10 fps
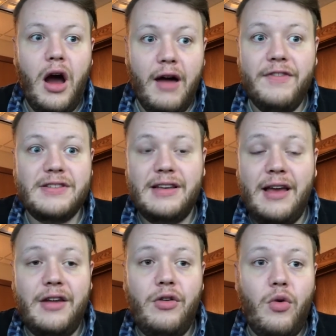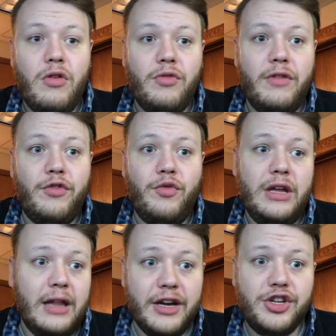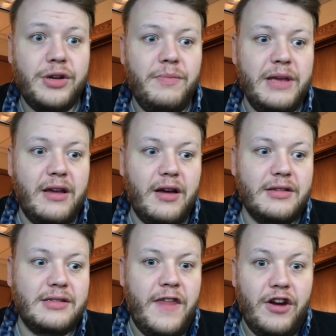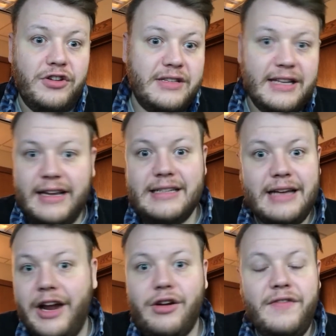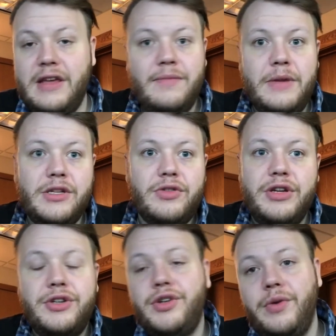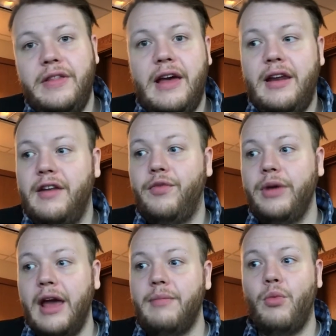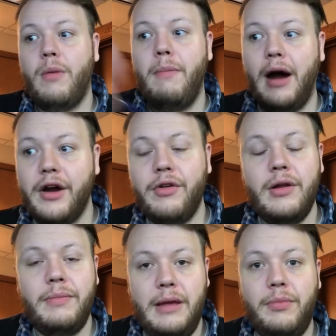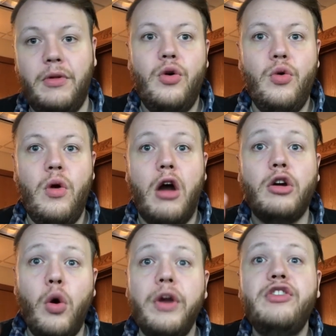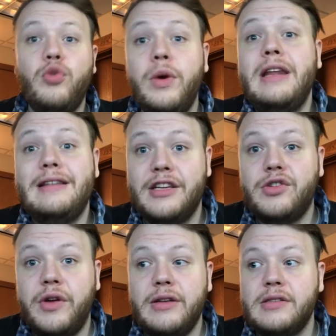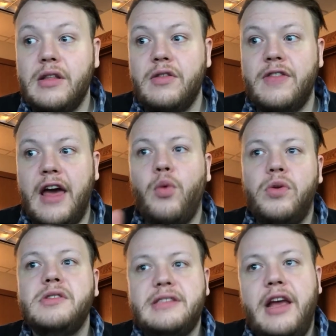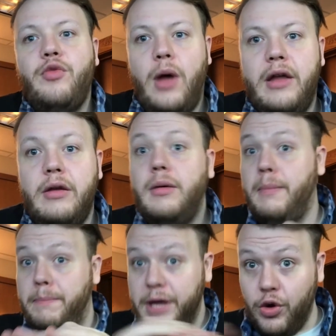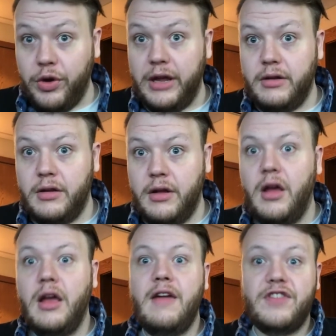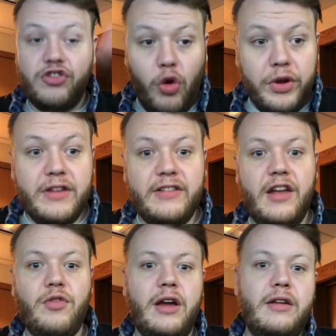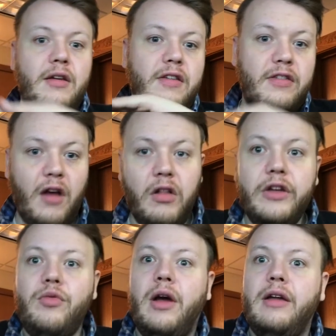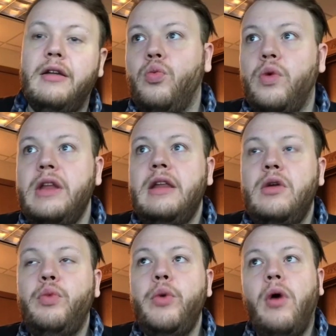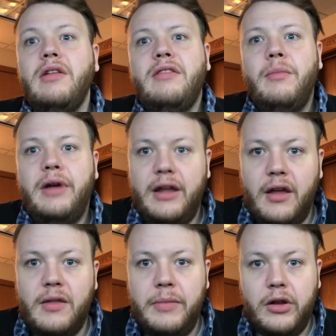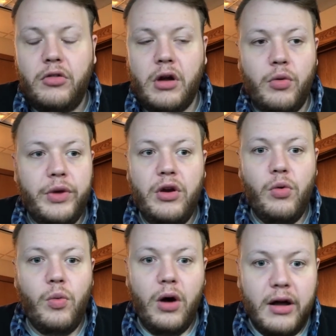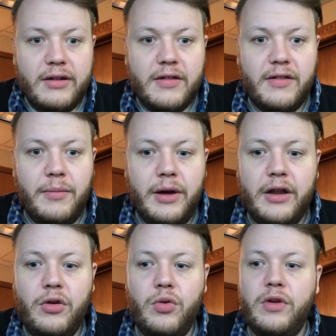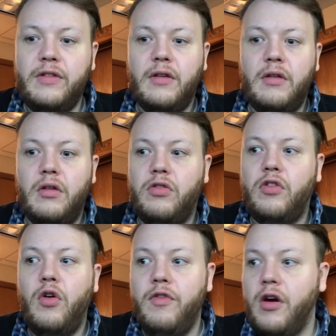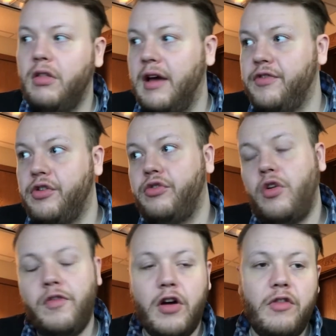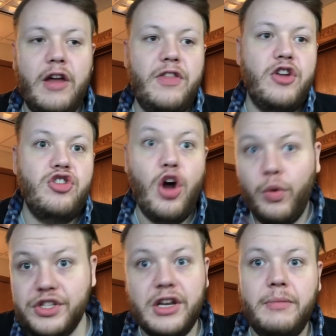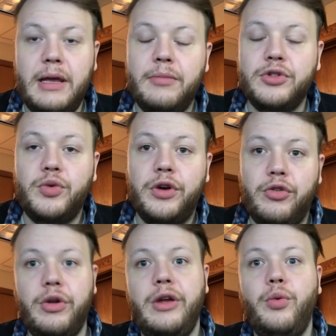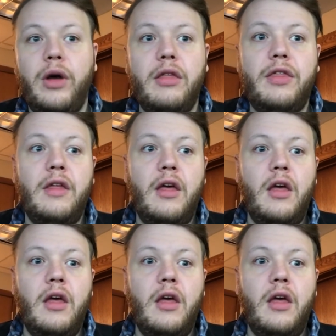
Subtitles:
office again or run for re-election, because they're sick and tired of the administration doing that. And if we had more moderate people who are going to win in districts, that will stay red, period. If it's going to stay red, solid red, we want somebody on the middle ground. We don't want somebody who is so far left or so far right that no one's going to be able to agree with